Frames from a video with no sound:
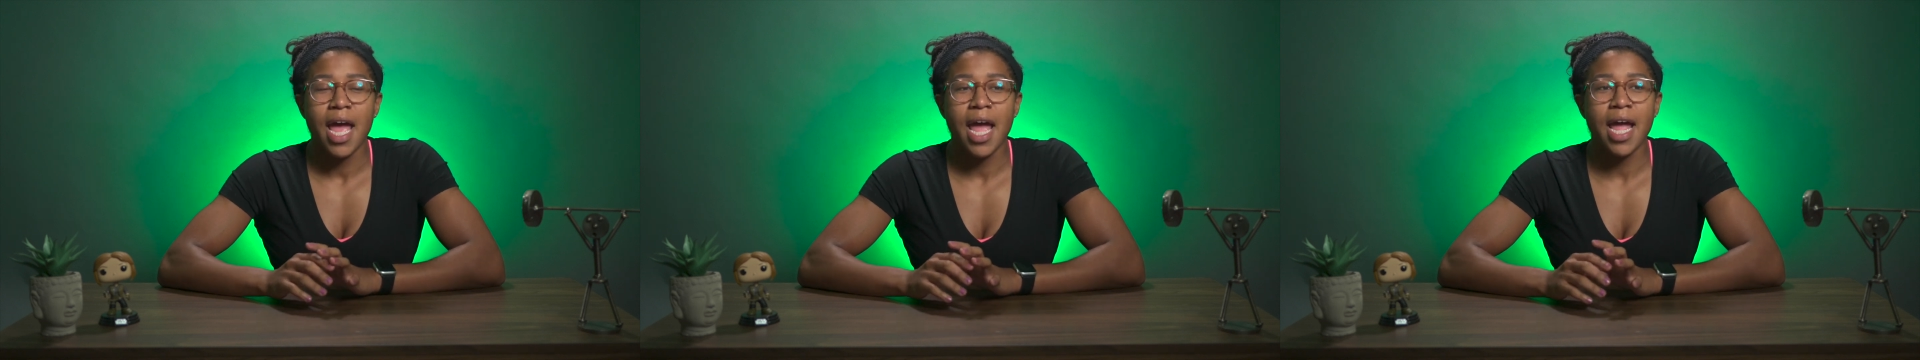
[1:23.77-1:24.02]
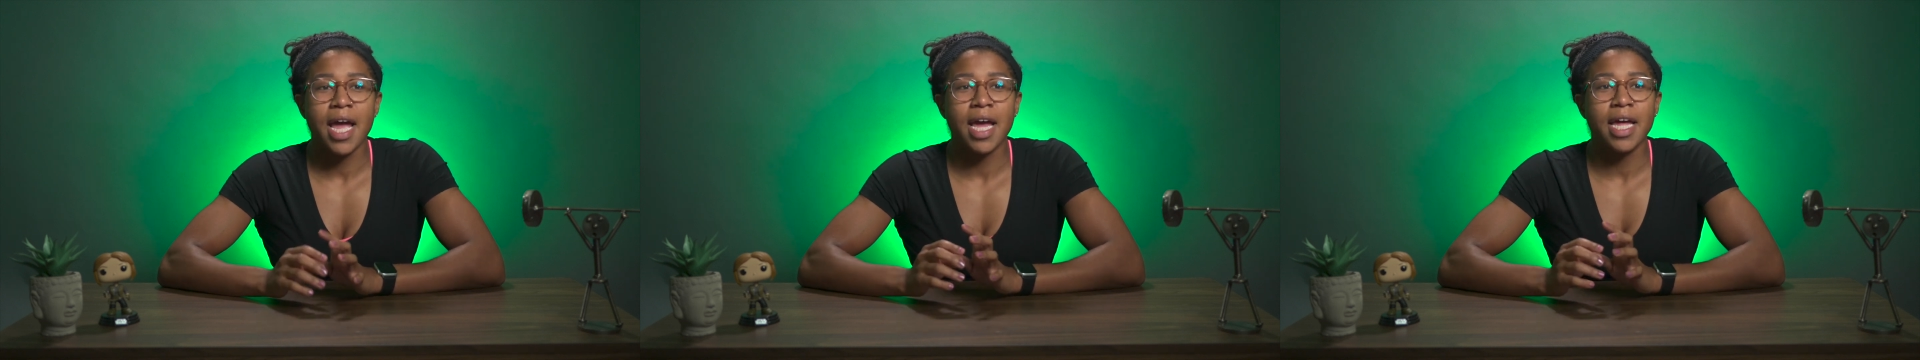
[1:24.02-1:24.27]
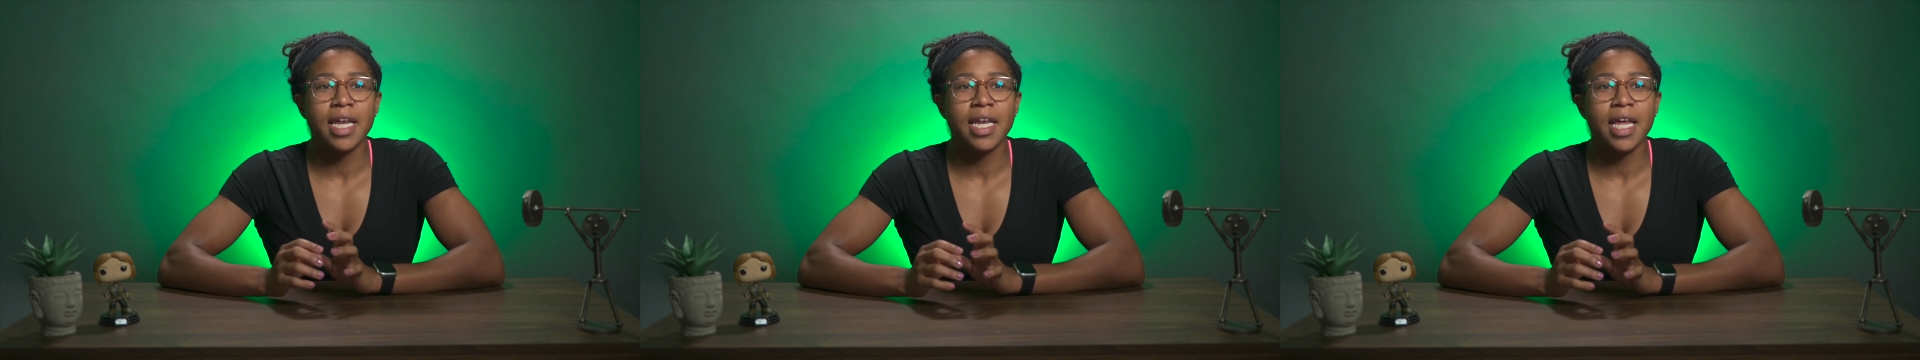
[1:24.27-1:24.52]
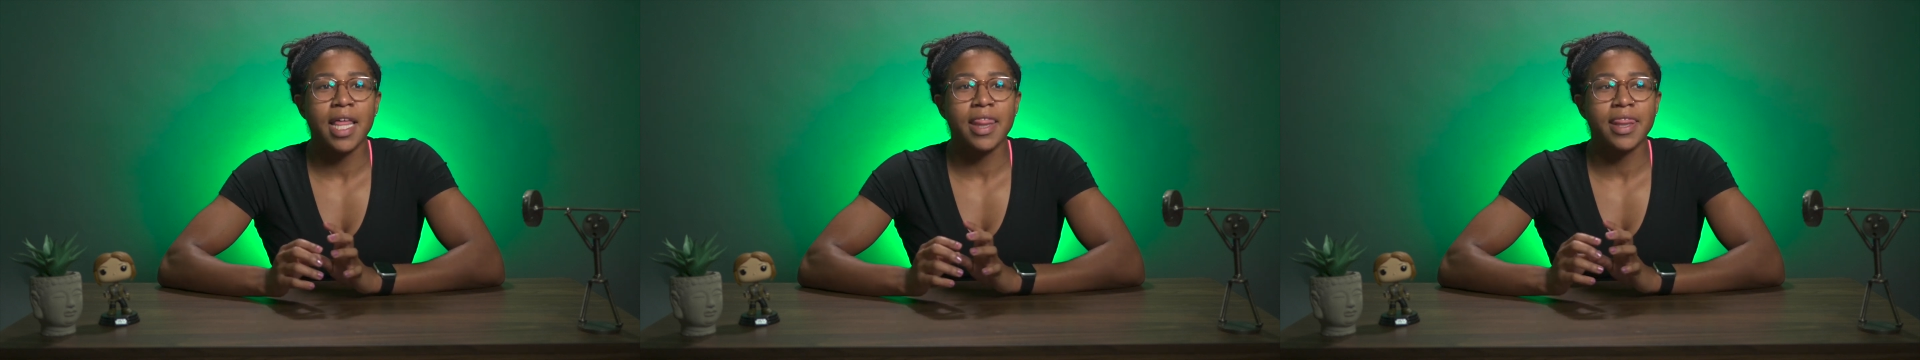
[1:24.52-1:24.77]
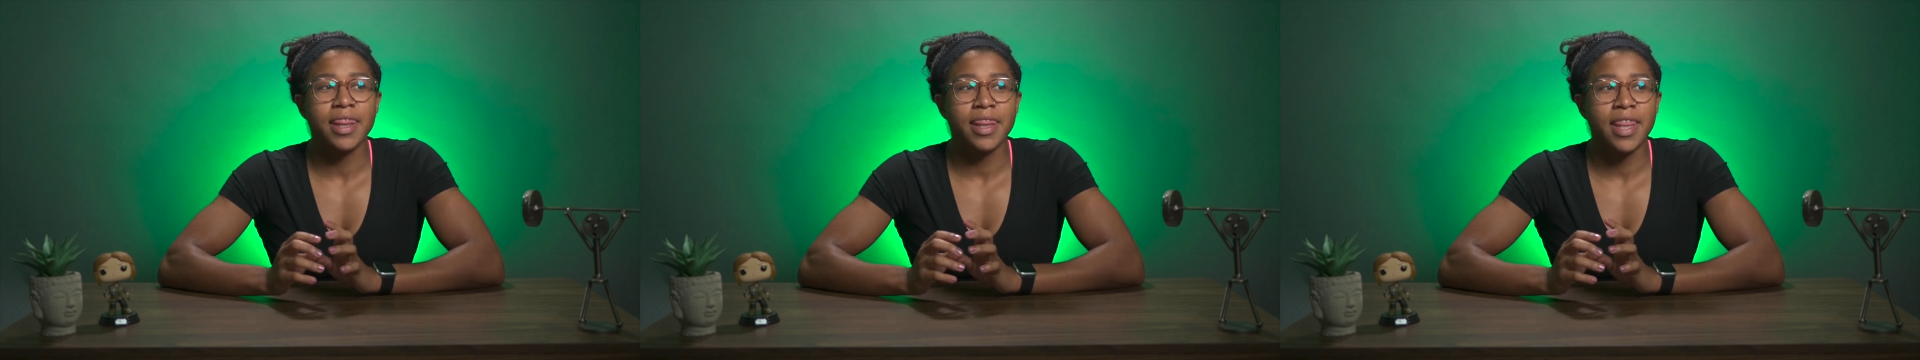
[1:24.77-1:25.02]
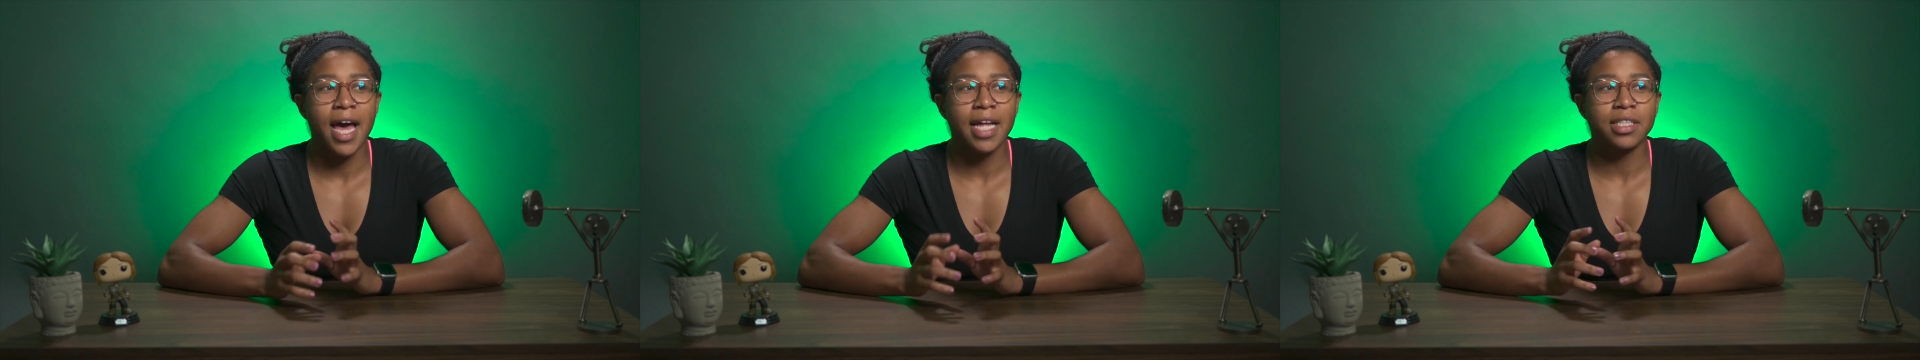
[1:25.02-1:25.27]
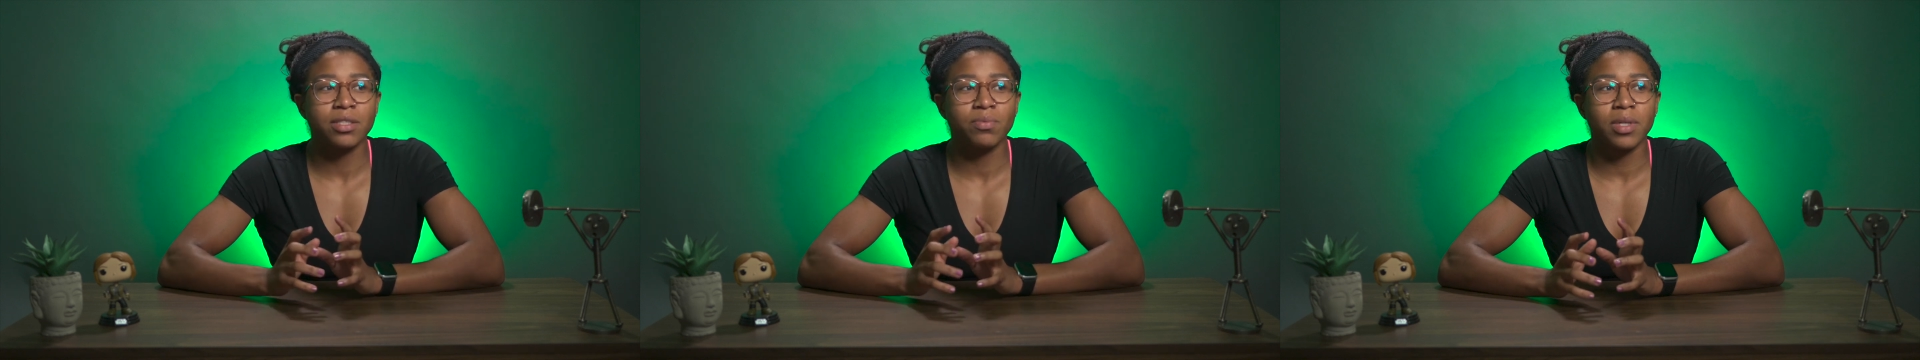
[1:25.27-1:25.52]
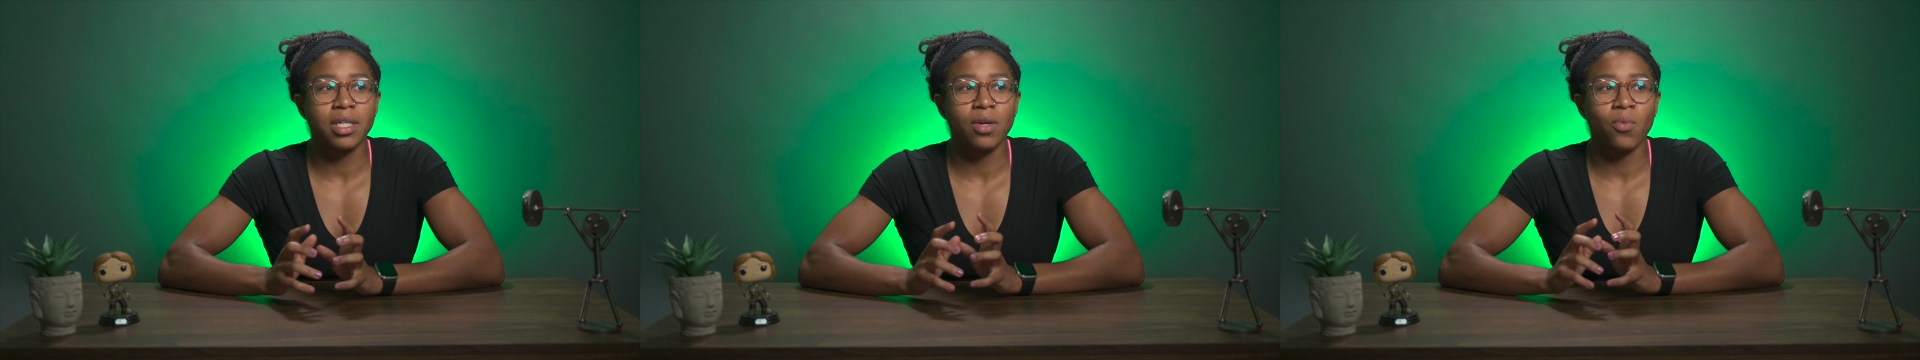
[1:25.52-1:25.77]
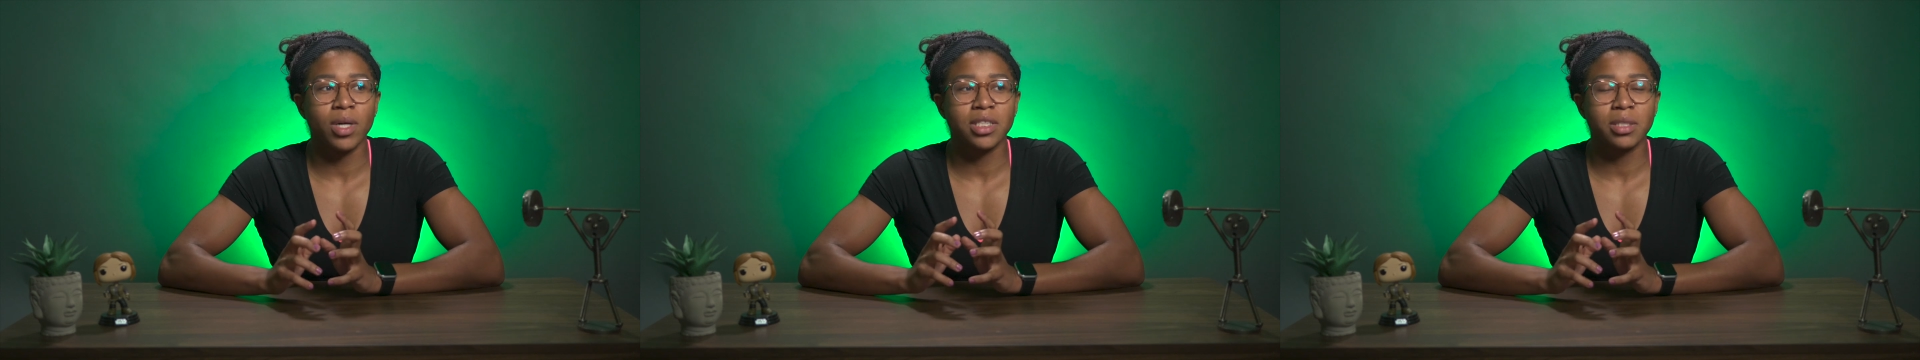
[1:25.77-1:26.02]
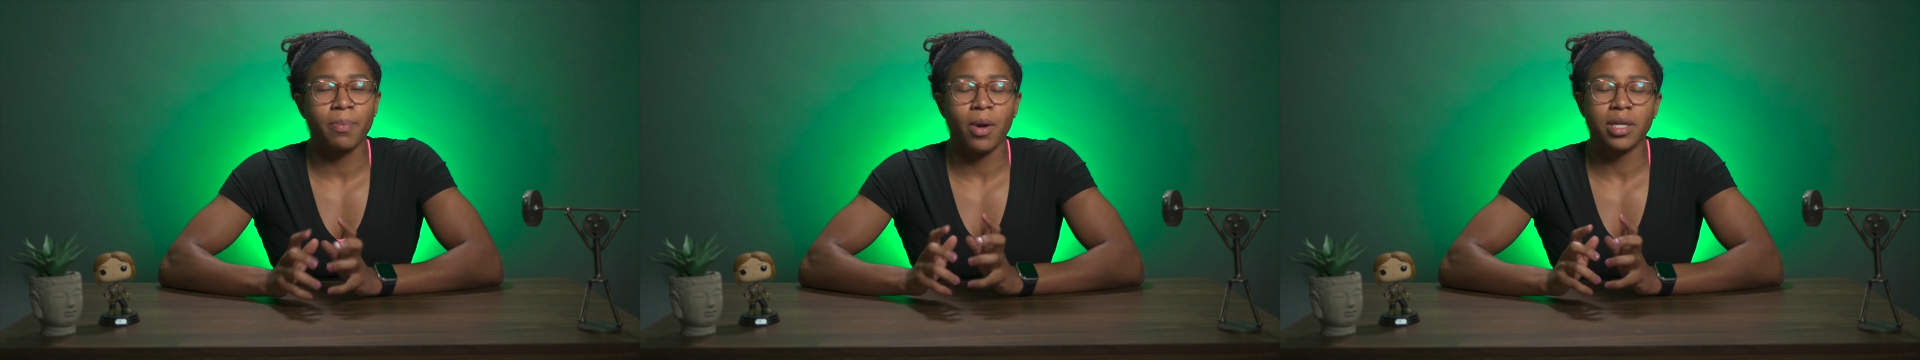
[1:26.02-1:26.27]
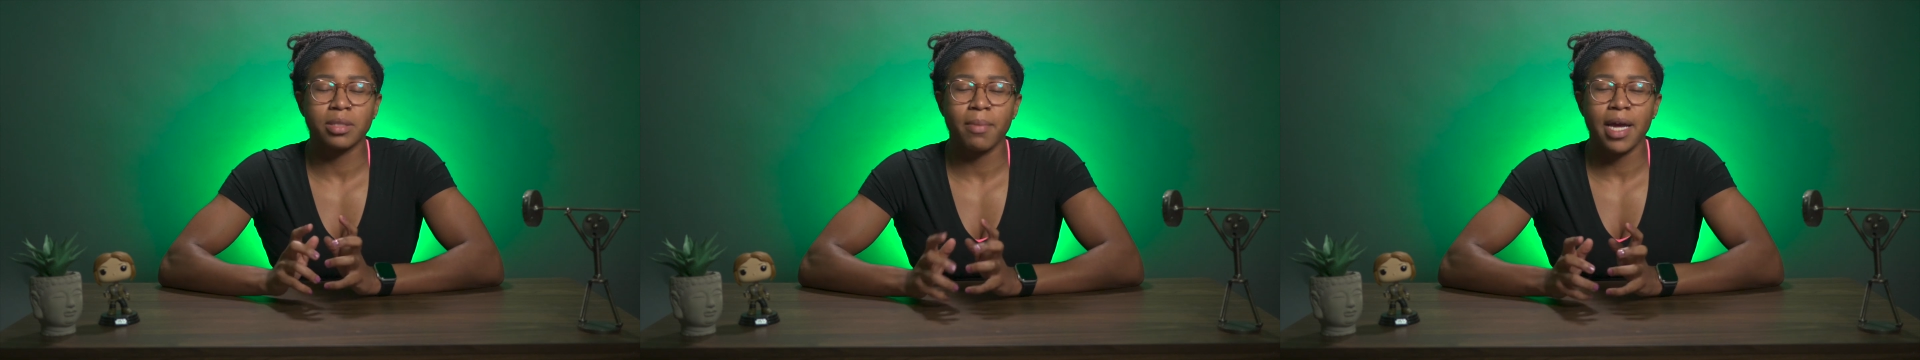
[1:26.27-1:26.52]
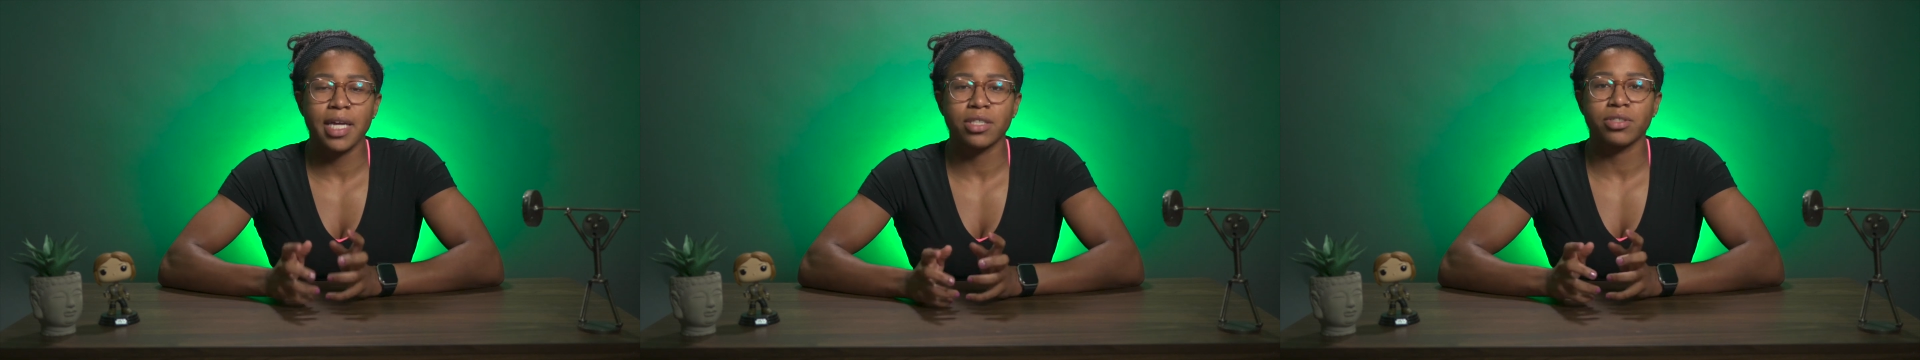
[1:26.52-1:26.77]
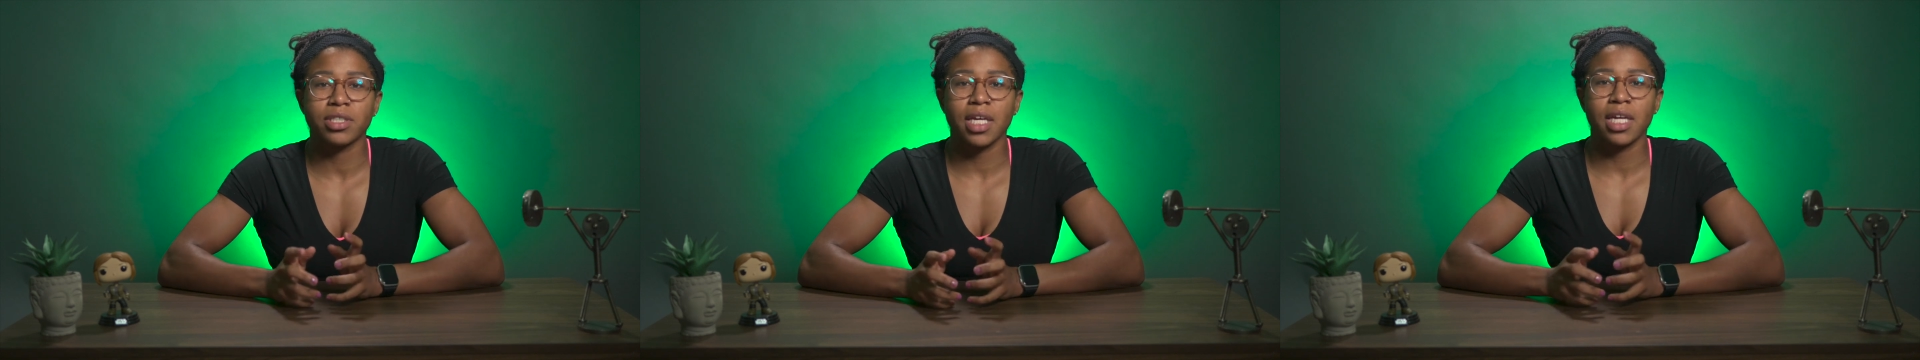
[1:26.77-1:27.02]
And that's really what sparked my interest